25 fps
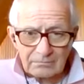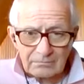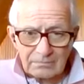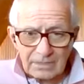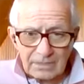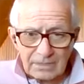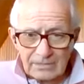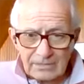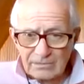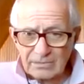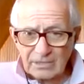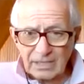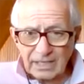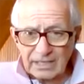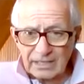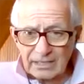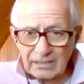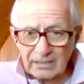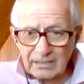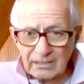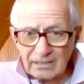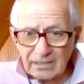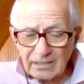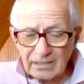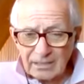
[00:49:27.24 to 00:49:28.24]
It's like
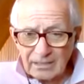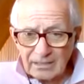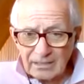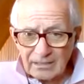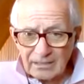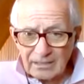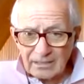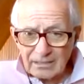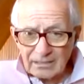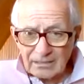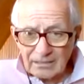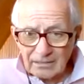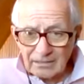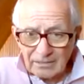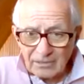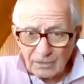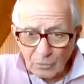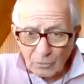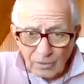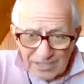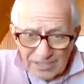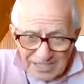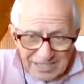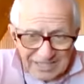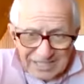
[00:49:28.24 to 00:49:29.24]
there
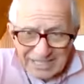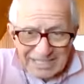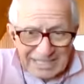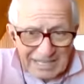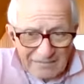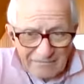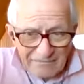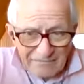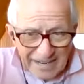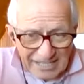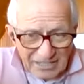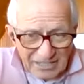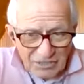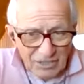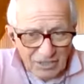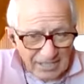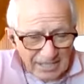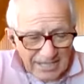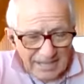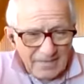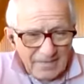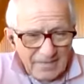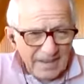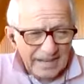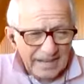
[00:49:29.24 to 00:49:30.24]
isn't an invention
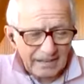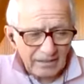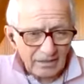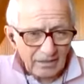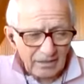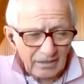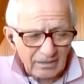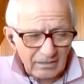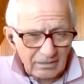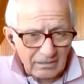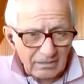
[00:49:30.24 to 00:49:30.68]
in there.